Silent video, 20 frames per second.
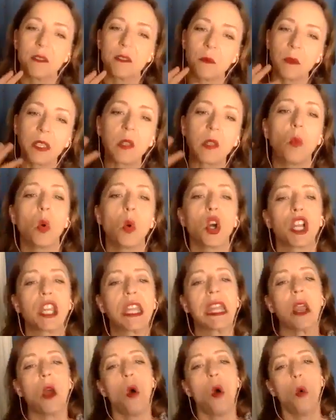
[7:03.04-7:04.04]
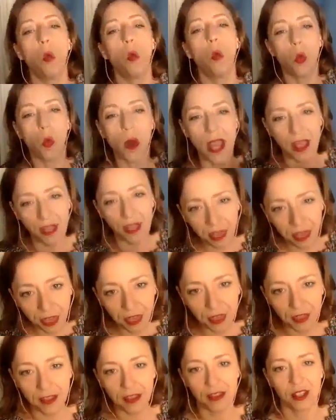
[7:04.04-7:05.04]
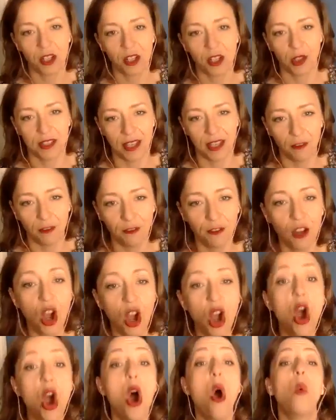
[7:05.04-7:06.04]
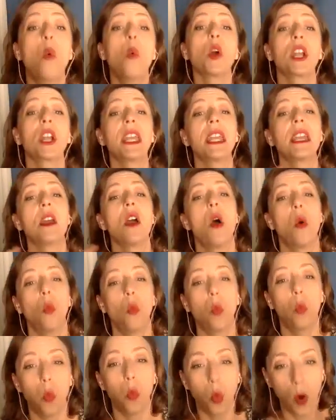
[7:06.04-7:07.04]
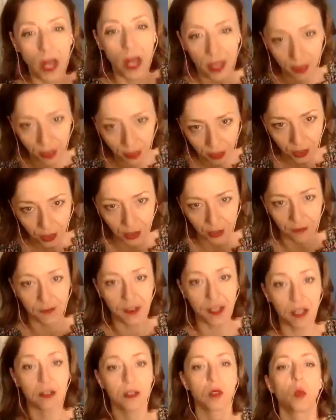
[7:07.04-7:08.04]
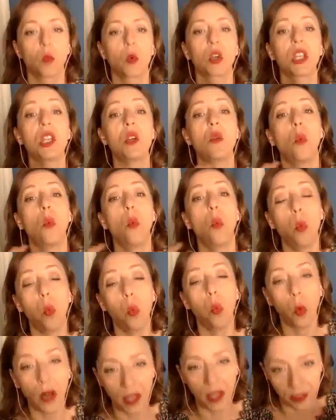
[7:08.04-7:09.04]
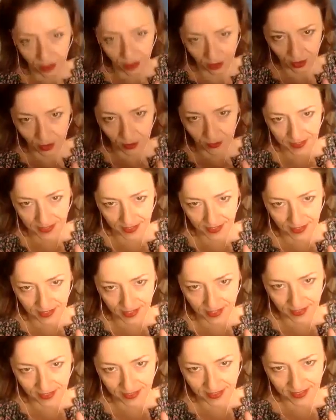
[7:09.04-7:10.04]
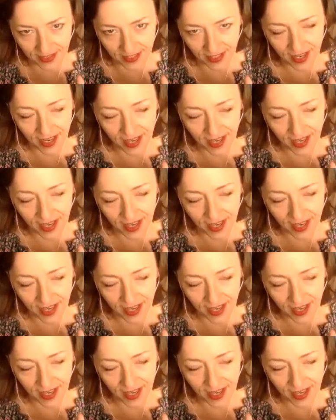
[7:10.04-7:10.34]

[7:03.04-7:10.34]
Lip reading: thing is really working with yourself, working with your fears, working with your resistance.